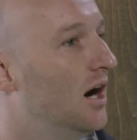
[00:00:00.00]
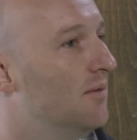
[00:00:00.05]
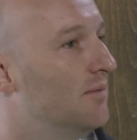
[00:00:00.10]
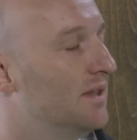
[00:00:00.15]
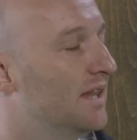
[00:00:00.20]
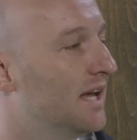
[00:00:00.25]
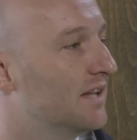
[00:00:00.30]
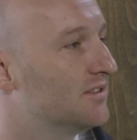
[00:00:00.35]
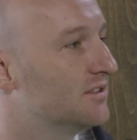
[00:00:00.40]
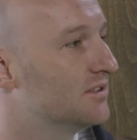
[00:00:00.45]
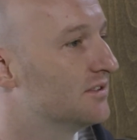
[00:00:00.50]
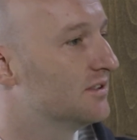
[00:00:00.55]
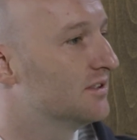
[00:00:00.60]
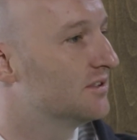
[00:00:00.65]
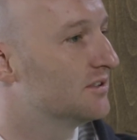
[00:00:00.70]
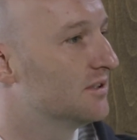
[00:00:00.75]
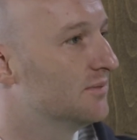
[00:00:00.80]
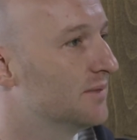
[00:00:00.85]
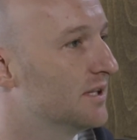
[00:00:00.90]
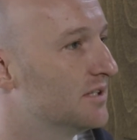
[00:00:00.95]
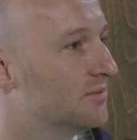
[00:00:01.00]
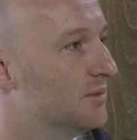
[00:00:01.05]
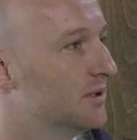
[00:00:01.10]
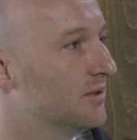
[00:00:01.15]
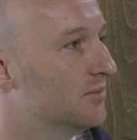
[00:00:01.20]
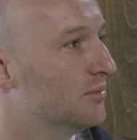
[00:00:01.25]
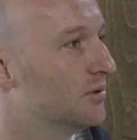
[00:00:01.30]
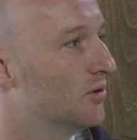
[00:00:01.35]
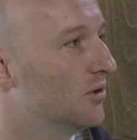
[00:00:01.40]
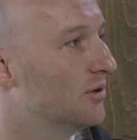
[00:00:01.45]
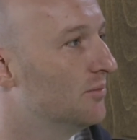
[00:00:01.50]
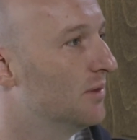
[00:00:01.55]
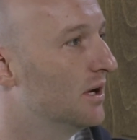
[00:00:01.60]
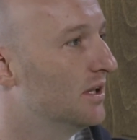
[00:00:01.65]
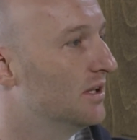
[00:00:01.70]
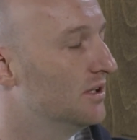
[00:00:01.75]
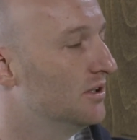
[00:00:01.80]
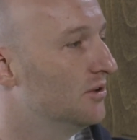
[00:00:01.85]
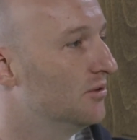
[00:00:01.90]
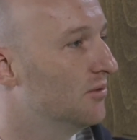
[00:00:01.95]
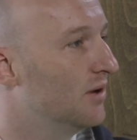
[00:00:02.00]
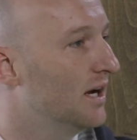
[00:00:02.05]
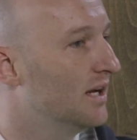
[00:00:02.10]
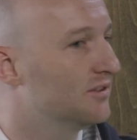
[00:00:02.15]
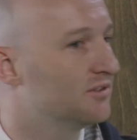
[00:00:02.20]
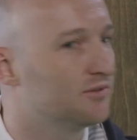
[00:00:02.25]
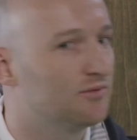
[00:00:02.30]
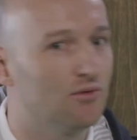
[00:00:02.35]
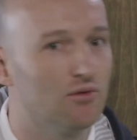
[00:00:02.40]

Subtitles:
And that's a system that's been employed by the U.S.